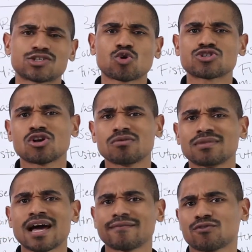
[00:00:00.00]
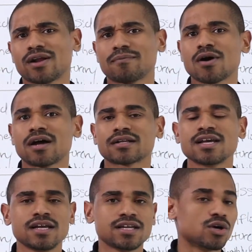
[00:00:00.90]
short-term line of credit product.
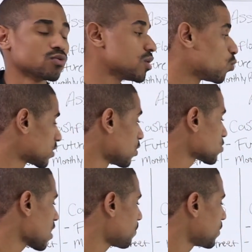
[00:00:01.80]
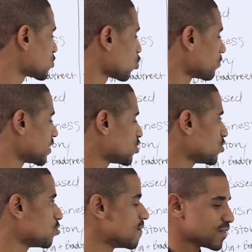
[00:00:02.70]
What those companies normally
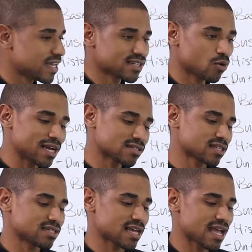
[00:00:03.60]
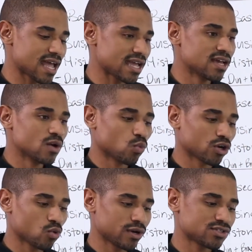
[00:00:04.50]
do is they'll basically say, hey, we're
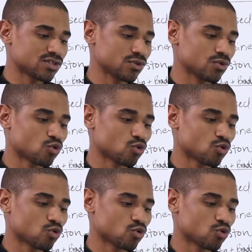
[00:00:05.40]
going to